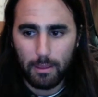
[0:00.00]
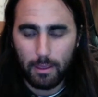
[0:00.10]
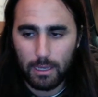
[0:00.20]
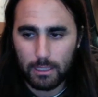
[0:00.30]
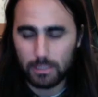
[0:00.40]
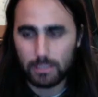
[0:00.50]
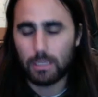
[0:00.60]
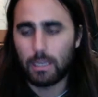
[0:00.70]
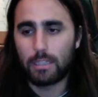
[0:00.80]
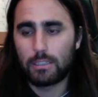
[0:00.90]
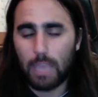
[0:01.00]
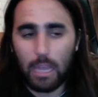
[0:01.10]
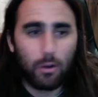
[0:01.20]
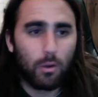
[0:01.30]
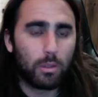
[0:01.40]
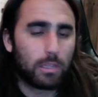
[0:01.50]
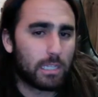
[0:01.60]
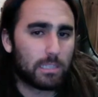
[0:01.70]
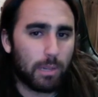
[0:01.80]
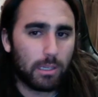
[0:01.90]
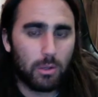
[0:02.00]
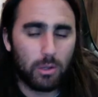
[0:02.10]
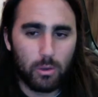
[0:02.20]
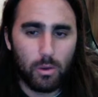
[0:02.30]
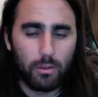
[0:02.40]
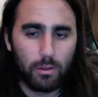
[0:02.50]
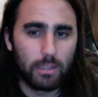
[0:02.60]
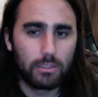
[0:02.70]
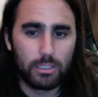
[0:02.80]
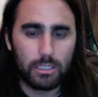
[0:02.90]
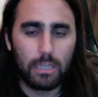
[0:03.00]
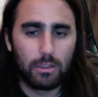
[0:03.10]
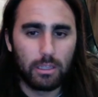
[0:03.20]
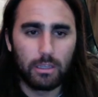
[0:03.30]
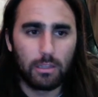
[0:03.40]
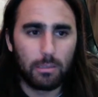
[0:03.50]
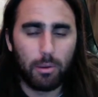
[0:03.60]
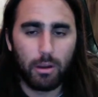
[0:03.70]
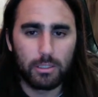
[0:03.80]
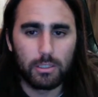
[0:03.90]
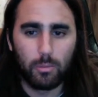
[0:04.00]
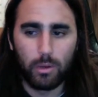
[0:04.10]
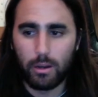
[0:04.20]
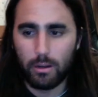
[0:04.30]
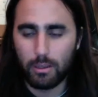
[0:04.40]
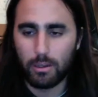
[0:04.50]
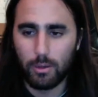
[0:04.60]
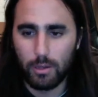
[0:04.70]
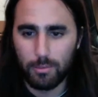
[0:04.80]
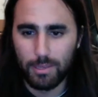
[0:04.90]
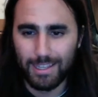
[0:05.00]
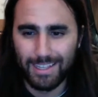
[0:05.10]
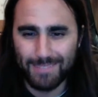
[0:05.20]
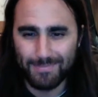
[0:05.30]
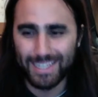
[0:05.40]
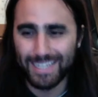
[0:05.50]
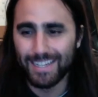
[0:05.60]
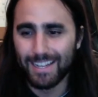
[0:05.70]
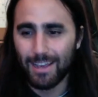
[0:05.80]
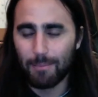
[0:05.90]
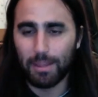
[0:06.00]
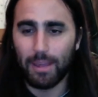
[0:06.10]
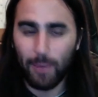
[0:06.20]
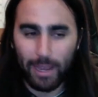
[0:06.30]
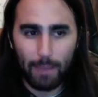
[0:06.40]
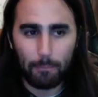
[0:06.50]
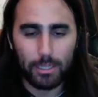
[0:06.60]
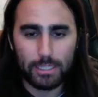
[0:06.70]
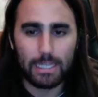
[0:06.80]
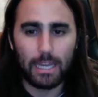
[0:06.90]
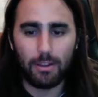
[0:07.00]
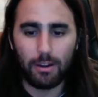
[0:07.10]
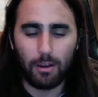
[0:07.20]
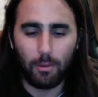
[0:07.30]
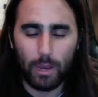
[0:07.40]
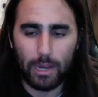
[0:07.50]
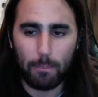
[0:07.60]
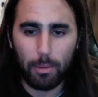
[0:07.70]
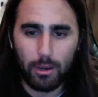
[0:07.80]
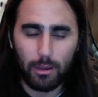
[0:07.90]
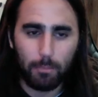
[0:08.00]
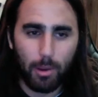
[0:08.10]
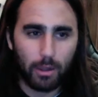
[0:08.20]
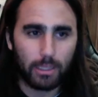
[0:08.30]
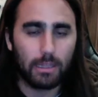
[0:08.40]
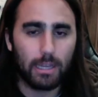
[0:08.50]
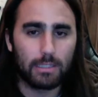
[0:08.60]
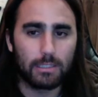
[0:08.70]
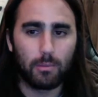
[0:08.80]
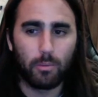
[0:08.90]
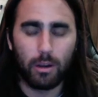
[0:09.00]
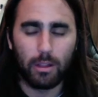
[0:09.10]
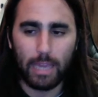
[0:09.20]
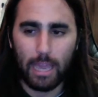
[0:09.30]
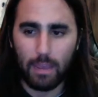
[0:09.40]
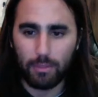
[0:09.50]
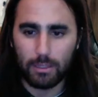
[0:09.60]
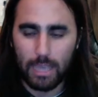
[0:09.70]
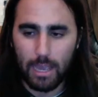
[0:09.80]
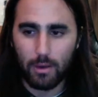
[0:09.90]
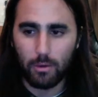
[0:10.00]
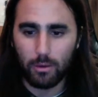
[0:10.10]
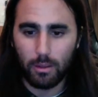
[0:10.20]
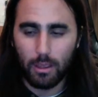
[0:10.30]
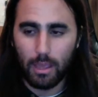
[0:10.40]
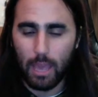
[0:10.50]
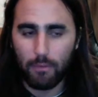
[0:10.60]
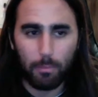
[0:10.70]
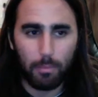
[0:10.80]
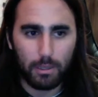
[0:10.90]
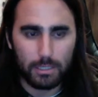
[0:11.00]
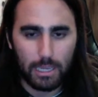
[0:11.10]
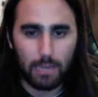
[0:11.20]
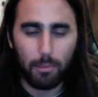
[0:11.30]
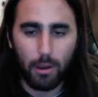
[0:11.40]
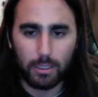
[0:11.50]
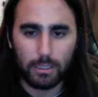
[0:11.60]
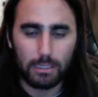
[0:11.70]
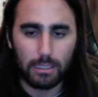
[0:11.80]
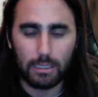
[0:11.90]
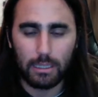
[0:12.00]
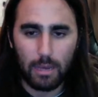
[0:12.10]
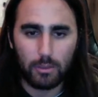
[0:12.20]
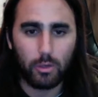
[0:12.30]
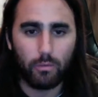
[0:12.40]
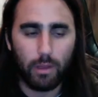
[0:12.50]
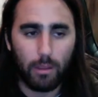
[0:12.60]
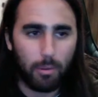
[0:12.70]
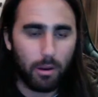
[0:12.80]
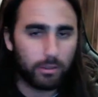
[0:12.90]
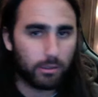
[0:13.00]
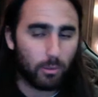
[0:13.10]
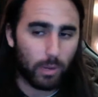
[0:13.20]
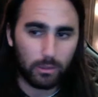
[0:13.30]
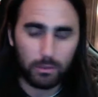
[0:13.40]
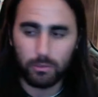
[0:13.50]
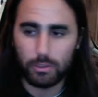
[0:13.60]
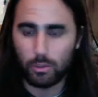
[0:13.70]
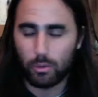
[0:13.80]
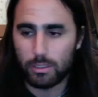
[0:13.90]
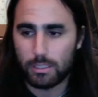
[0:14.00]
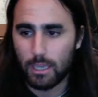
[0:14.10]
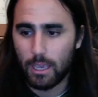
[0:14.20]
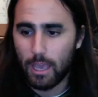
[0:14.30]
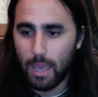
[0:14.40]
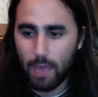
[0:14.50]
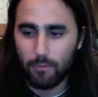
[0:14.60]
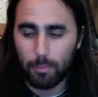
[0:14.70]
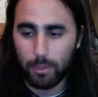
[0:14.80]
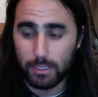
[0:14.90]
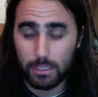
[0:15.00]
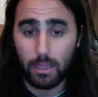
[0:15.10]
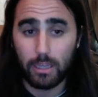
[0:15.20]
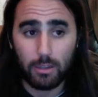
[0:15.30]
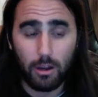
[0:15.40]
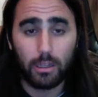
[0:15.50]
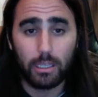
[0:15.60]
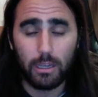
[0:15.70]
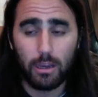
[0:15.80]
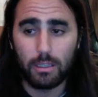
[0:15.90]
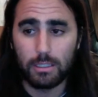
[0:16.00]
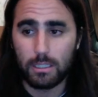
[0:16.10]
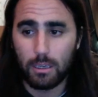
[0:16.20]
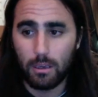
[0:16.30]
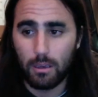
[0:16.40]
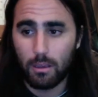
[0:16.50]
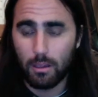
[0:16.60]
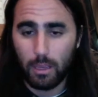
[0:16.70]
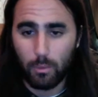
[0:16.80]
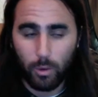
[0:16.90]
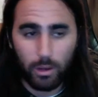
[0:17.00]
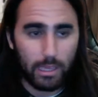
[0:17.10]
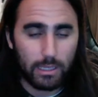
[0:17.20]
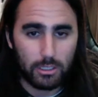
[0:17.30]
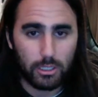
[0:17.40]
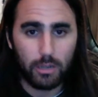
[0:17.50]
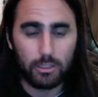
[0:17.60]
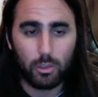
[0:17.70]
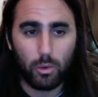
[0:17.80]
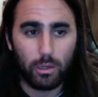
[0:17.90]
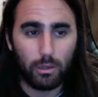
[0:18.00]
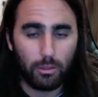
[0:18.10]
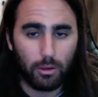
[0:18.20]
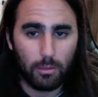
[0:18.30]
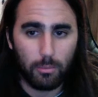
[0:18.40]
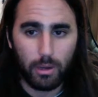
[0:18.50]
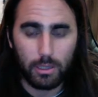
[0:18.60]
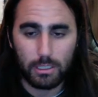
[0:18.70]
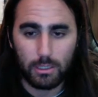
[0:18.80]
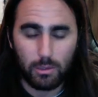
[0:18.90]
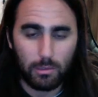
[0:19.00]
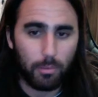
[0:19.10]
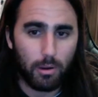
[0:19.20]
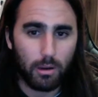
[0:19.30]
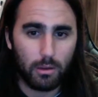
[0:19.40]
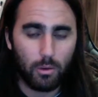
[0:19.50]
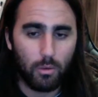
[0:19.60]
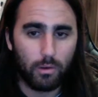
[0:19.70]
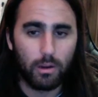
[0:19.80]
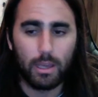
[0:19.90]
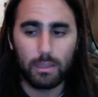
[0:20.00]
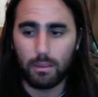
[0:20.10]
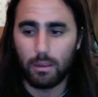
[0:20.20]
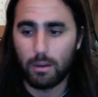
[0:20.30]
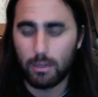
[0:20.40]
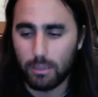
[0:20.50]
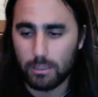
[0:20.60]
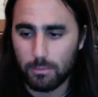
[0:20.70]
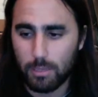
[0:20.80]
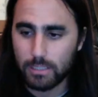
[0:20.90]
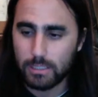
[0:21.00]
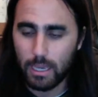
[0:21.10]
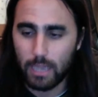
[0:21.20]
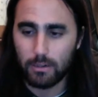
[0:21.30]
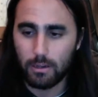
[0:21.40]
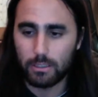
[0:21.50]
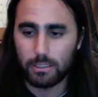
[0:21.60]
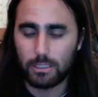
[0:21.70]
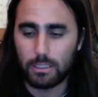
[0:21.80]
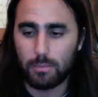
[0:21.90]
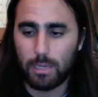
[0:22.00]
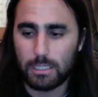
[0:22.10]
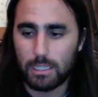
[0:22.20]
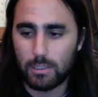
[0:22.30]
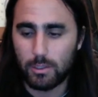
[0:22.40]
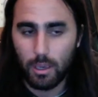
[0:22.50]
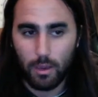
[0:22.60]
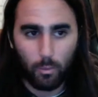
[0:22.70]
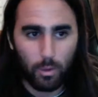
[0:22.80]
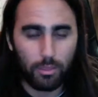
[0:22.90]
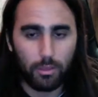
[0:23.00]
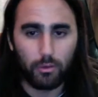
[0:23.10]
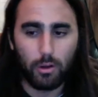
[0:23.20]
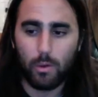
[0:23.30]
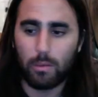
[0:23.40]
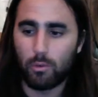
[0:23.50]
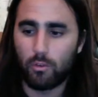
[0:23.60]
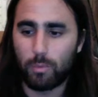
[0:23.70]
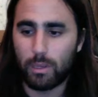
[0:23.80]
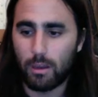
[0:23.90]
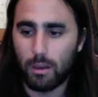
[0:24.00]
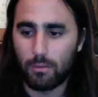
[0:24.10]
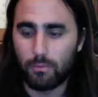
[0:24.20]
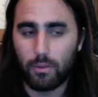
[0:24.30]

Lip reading: and it's just I don't know what they expect you to do other than just illegally park somewhere. You know what I mean? But like, why not put a parking lot somewhere? Like, have the town have a assigned parking lot that allows overnight parking. Why don't the resorts have a place like Targhee does, like where they can charge $20 to $30 and you can park overnight there? It doesn't make, I don't know, it just doesn't make sense with the growing movement of